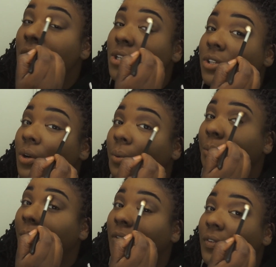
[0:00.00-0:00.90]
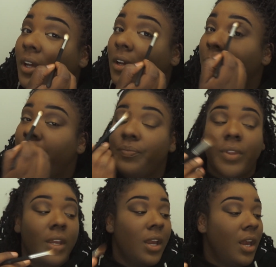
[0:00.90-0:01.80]
So we both get
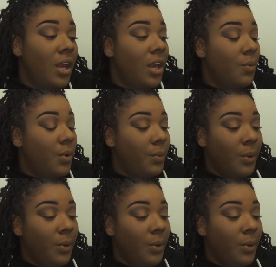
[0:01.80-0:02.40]
what